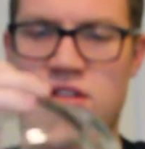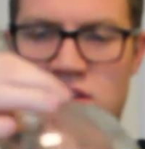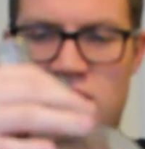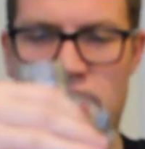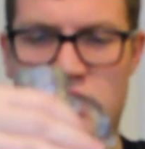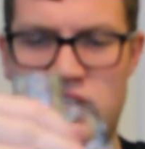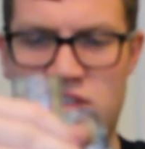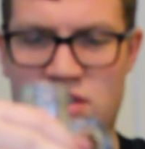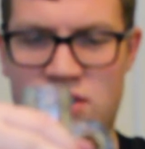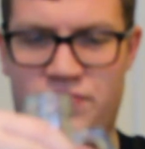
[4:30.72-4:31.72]
It has
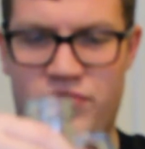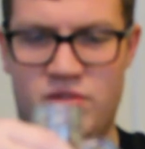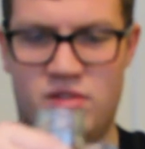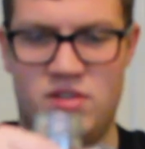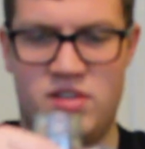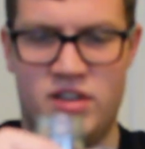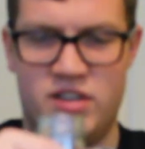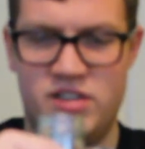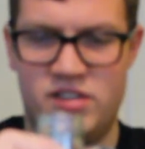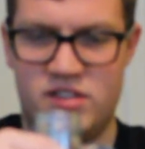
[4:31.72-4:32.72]
a thing of
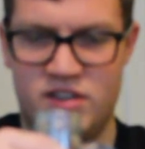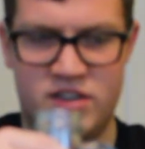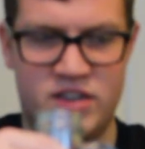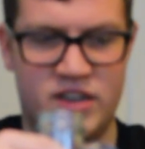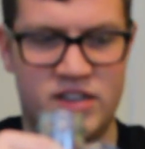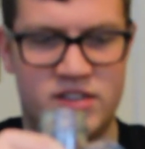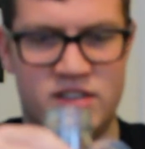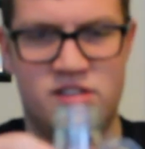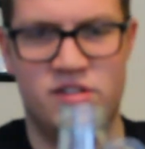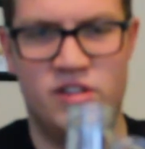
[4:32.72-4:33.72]
yeast on it. I guess
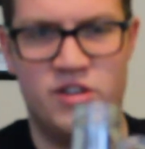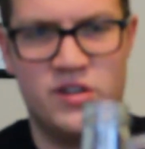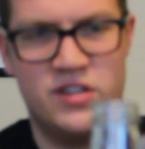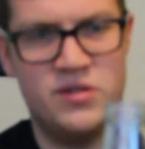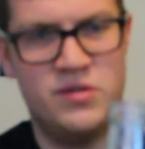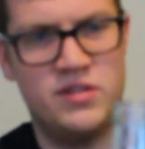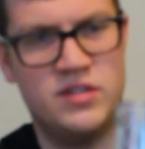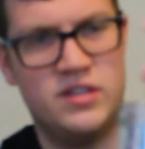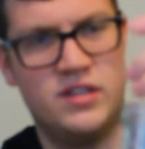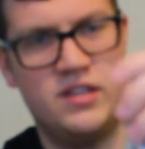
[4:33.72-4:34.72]
that's their logo.
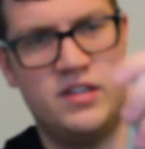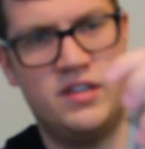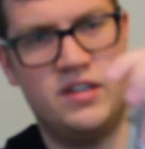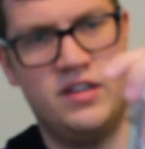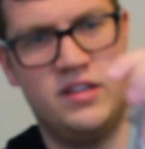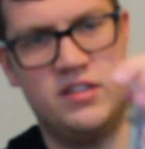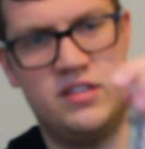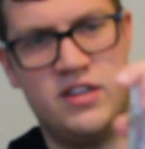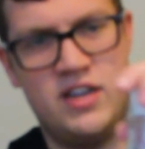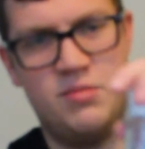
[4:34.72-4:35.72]
And the
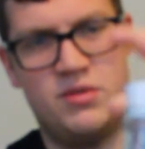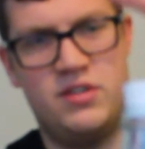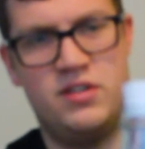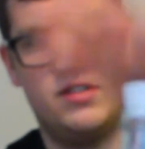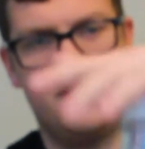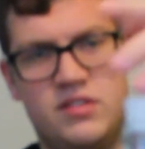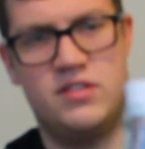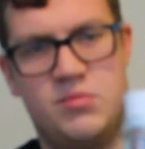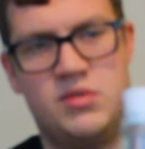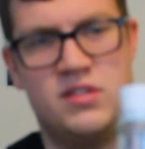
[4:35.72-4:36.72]
stopper
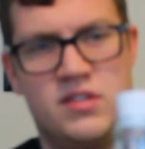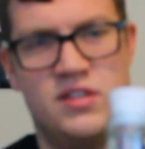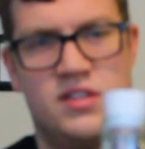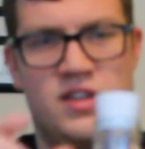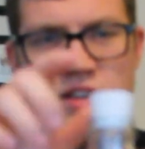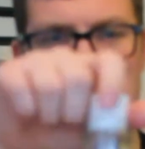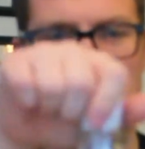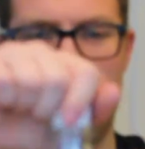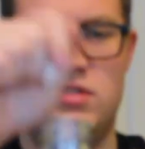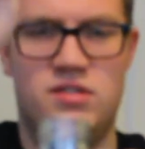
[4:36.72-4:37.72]
to the top.
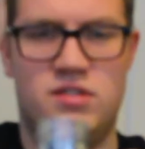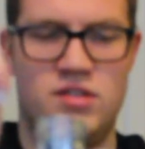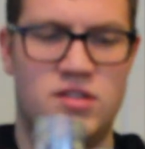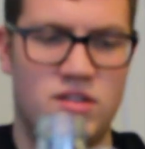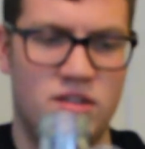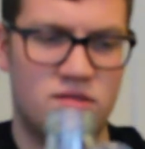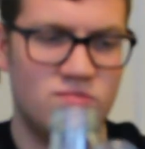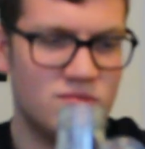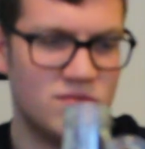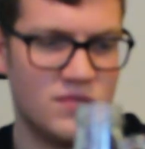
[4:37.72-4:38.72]

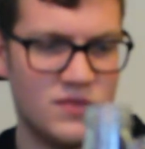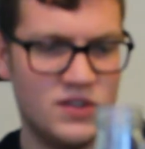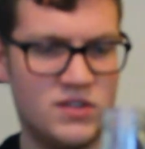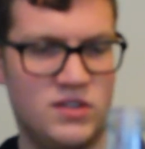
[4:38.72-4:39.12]
And